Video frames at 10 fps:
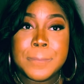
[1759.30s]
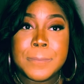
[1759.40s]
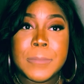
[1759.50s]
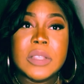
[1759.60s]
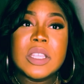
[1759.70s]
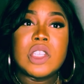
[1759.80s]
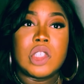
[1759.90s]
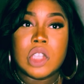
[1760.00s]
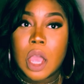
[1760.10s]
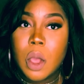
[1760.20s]
But this
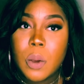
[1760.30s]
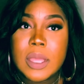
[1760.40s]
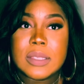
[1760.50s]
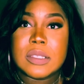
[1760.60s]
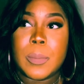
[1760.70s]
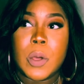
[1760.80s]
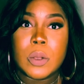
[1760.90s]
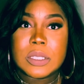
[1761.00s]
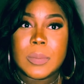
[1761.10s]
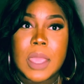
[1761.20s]
show is
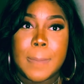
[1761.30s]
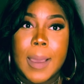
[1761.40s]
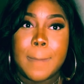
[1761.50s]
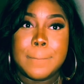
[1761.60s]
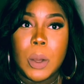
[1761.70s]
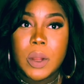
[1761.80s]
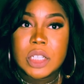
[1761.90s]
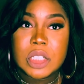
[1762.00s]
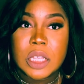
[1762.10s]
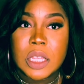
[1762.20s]
supposed to be about
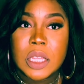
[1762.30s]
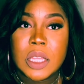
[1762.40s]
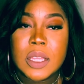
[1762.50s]
Porsha